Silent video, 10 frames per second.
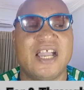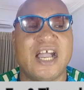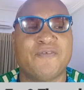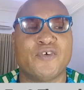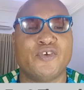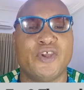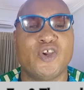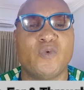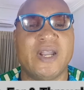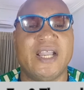and for
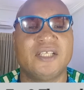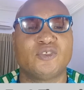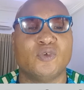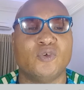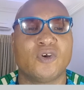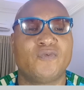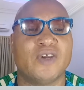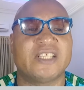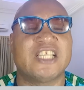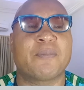knowing where to look
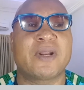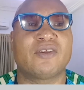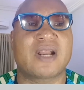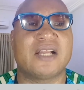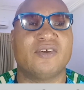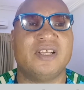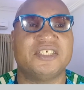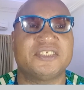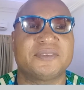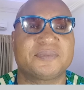for entrepreneurial knowledge.